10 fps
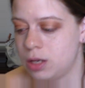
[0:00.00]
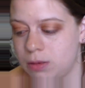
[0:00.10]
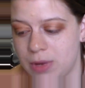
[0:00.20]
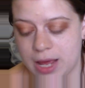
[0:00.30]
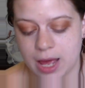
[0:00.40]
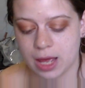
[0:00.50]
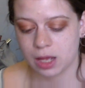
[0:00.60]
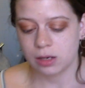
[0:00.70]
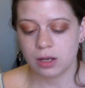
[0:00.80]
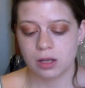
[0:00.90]
in my
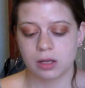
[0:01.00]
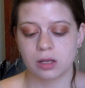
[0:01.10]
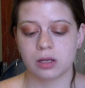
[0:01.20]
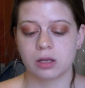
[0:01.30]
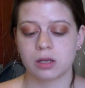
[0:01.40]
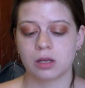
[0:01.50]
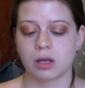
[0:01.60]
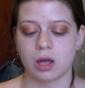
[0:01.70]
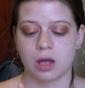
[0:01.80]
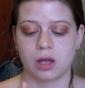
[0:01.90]
hand,
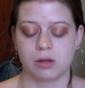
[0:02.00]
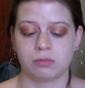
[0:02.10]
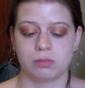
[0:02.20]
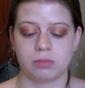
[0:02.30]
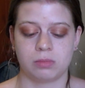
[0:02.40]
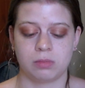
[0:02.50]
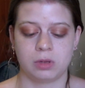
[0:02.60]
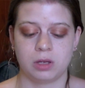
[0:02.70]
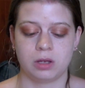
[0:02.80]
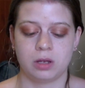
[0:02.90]
and
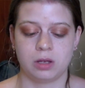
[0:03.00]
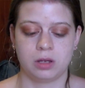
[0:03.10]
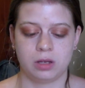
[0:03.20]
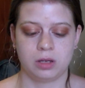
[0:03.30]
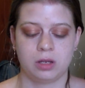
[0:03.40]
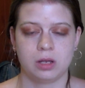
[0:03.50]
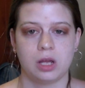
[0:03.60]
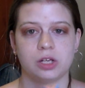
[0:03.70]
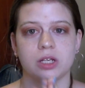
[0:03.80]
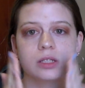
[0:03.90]

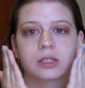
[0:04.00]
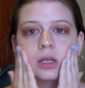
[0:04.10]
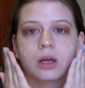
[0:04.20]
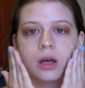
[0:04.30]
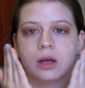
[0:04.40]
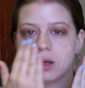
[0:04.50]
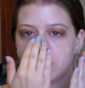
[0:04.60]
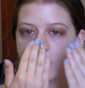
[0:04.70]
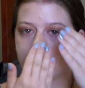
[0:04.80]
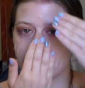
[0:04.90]
just
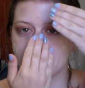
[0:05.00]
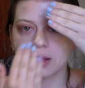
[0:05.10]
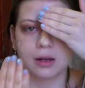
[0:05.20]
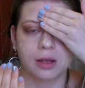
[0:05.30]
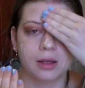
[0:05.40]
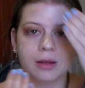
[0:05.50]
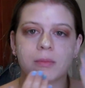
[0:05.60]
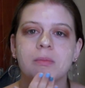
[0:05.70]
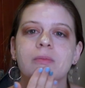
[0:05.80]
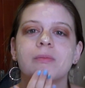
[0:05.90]
gonna
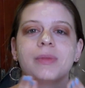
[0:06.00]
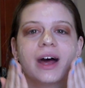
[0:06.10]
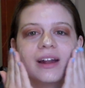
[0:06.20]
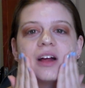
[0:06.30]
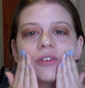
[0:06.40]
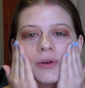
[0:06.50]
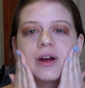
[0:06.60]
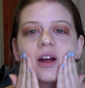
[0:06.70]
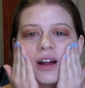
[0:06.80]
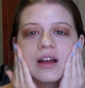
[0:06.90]
pat it
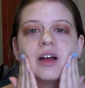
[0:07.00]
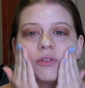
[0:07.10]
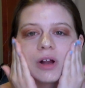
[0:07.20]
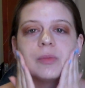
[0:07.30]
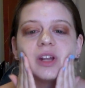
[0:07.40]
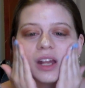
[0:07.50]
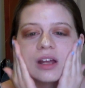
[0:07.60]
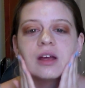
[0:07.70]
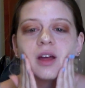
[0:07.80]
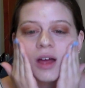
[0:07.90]
everywhere and rub it in.
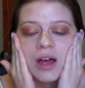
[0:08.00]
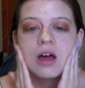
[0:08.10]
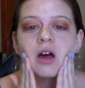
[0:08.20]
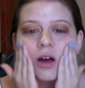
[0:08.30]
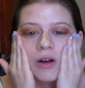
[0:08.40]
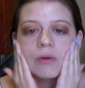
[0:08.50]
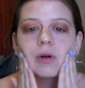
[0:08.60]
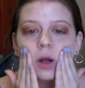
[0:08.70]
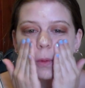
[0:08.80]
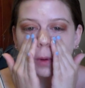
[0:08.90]

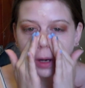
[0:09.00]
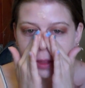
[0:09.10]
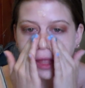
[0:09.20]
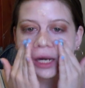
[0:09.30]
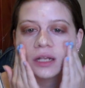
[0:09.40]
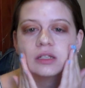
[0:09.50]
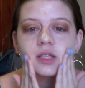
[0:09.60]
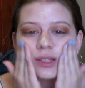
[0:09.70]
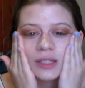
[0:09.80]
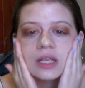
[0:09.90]
We're gonna work that into
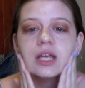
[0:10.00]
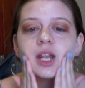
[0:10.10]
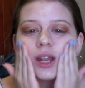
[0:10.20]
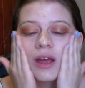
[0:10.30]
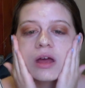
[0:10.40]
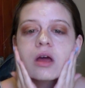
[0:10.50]
the skin.